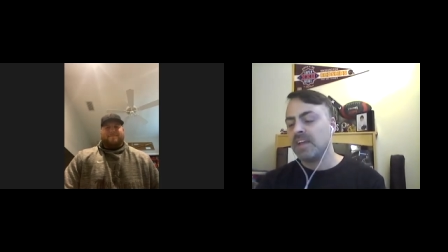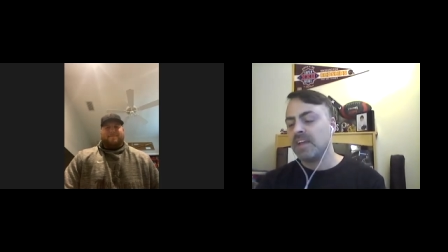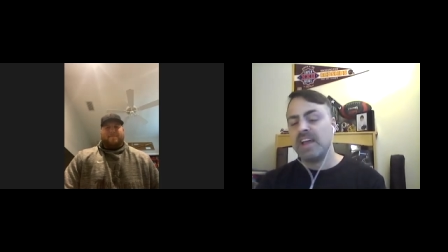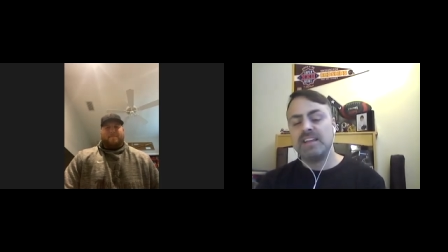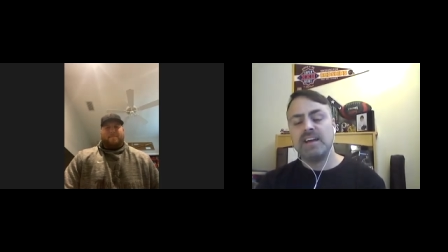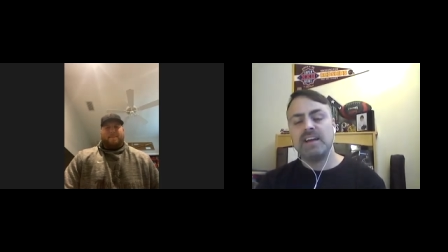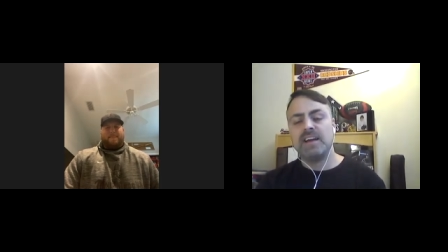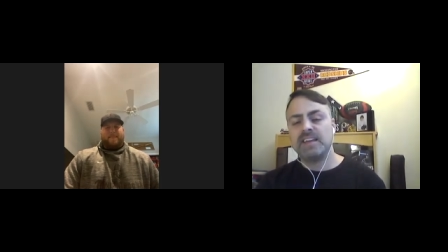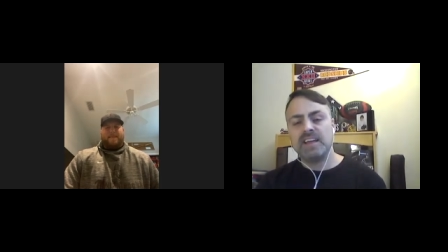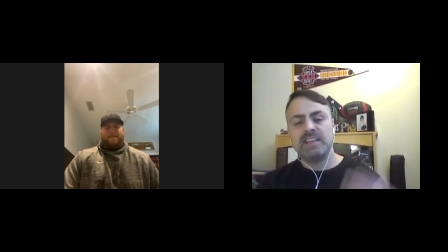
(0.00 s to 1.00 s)
And
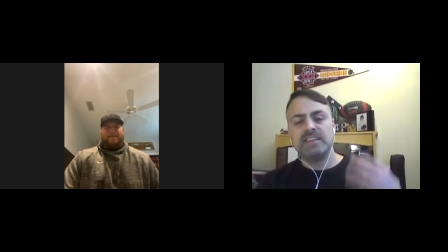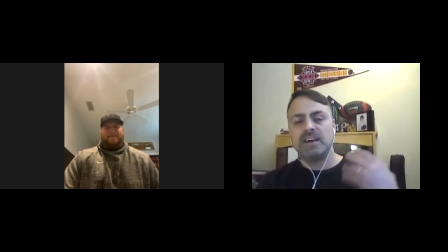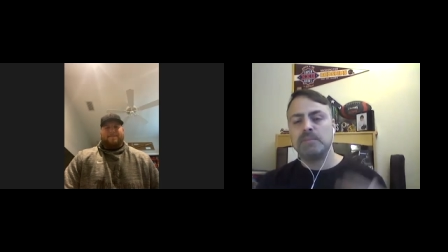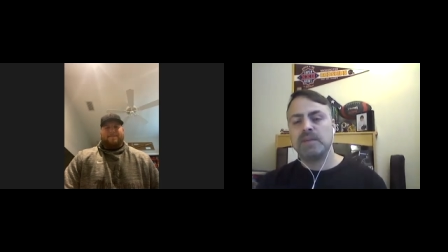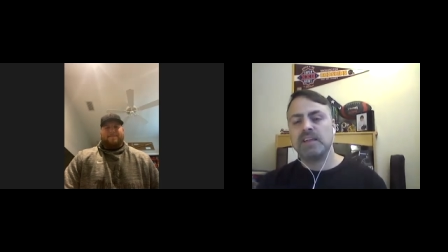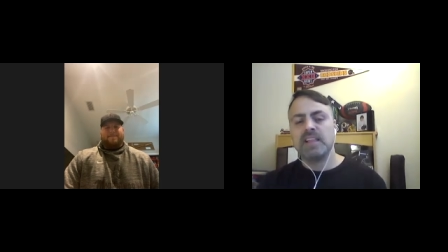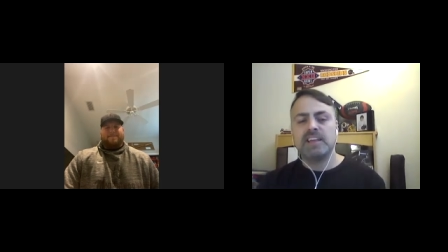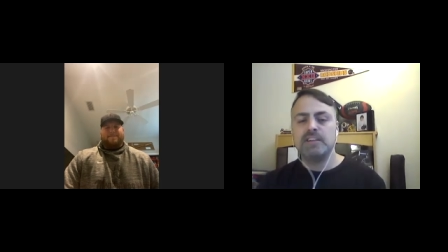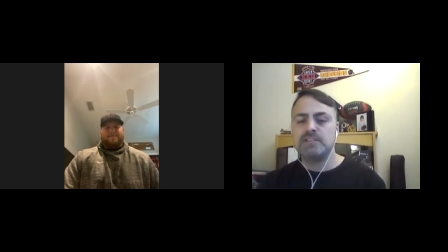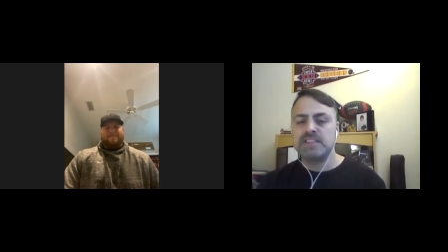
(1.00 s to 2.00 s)
again, I mean,
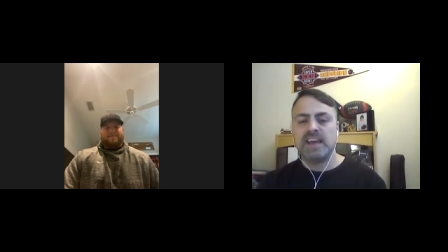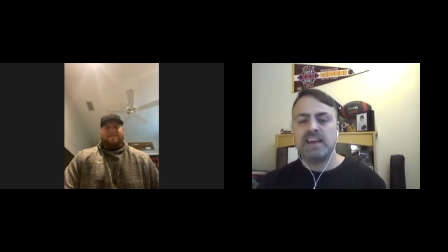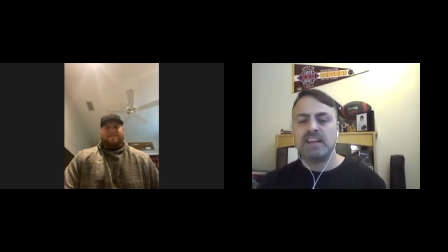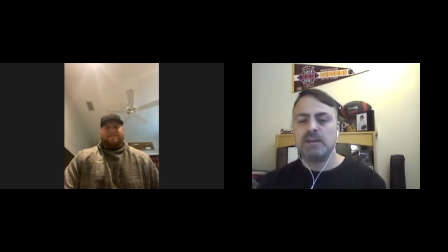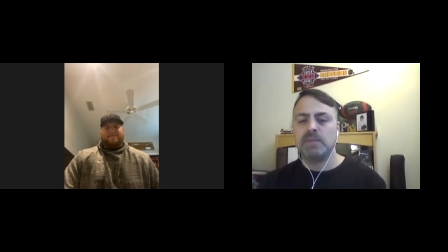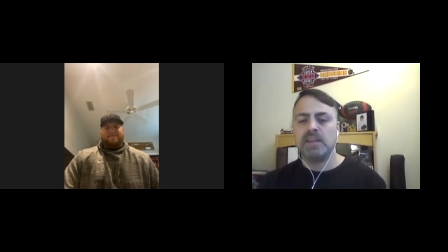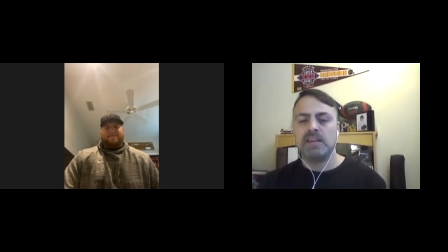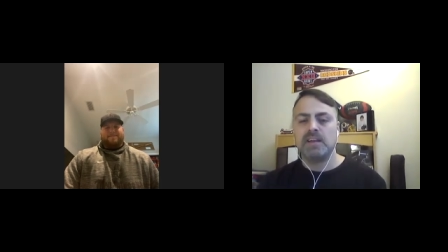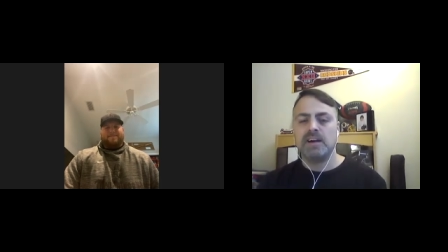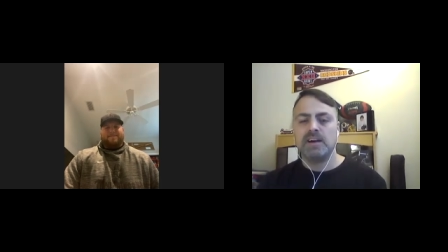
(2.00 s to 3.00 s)
like you said, I mean,